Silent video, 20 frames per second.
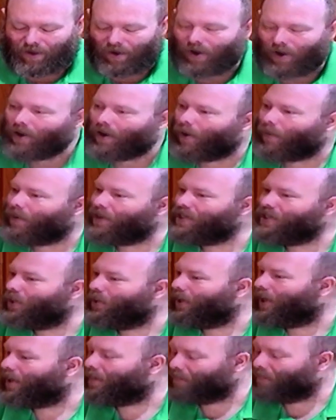Are we
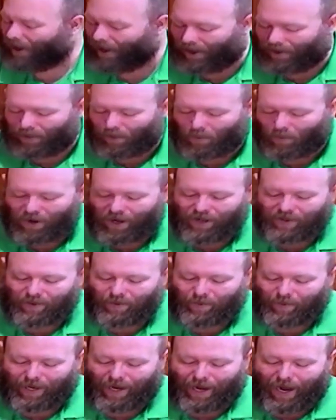doing it by the way that
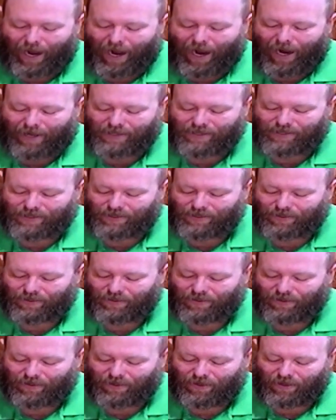we act?
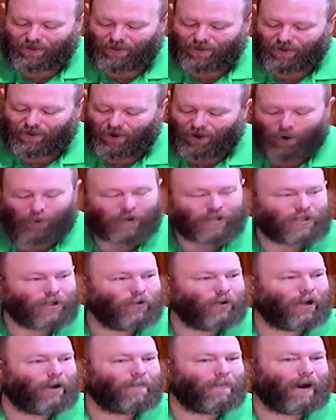Are we
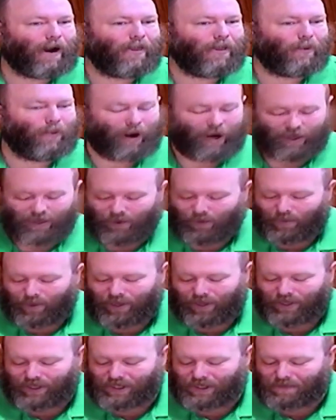doing it by the way that
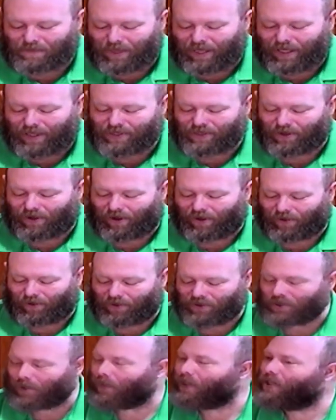we speak to
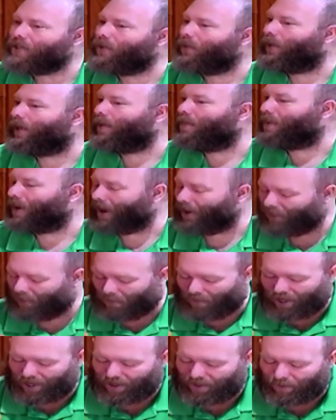others? Are we doing it by the
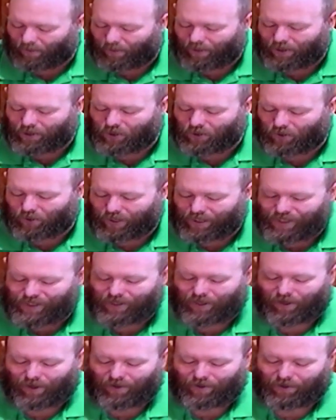way that we treat
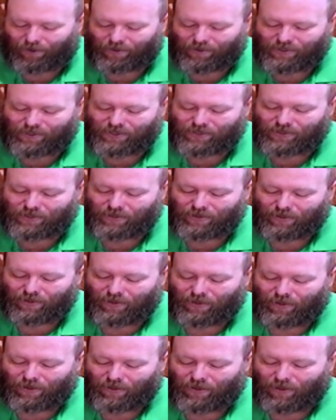others?
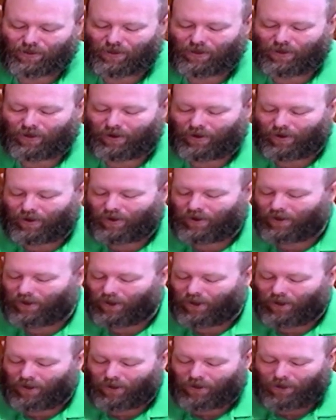
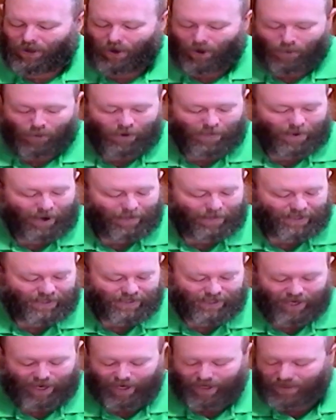You know, we may be
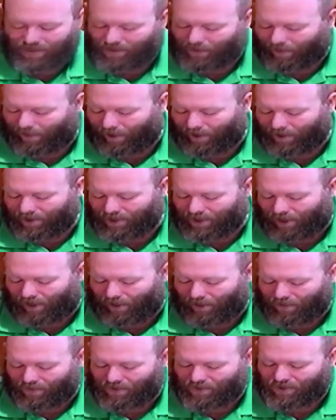saying to
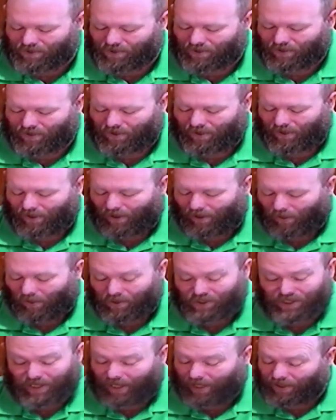ourselves, or
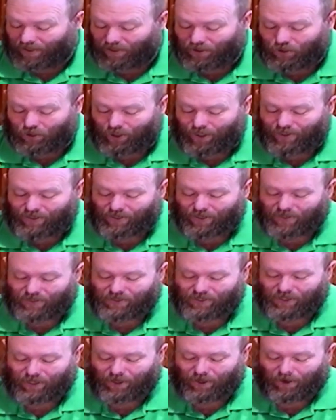saying to Jesus,
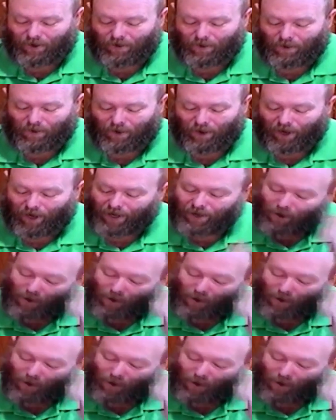you know, I know